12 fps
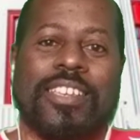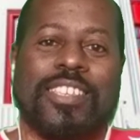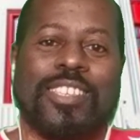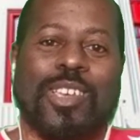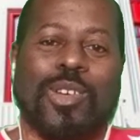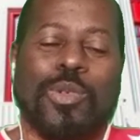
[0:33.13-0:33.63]

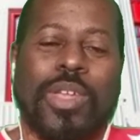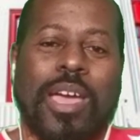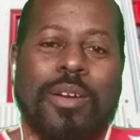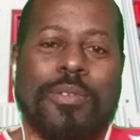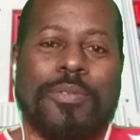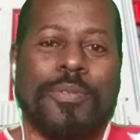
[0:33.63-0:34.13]
So,
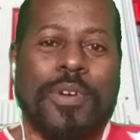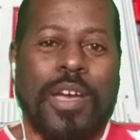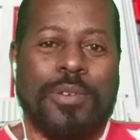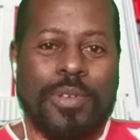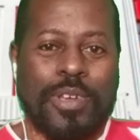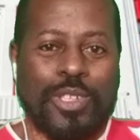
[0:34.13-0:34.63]
without
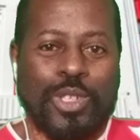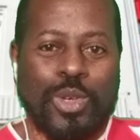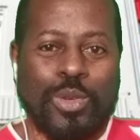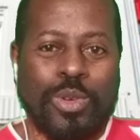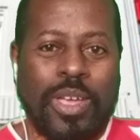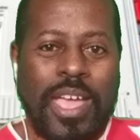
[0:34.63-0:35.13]
further
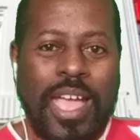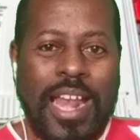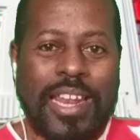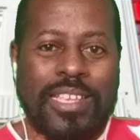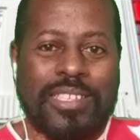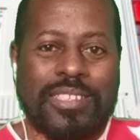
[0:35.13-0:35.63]
ado,
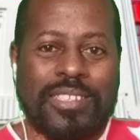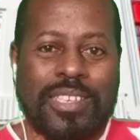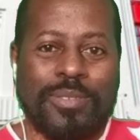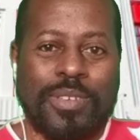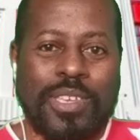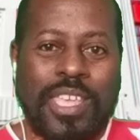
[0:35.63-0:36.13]
Alex,
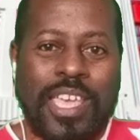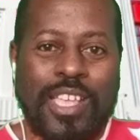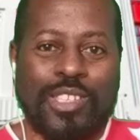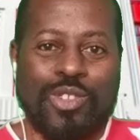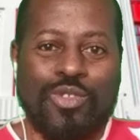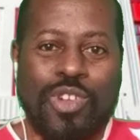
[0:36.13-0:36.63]
if you care
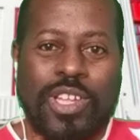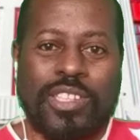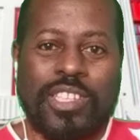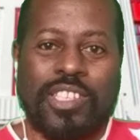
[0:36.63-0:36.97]
to run the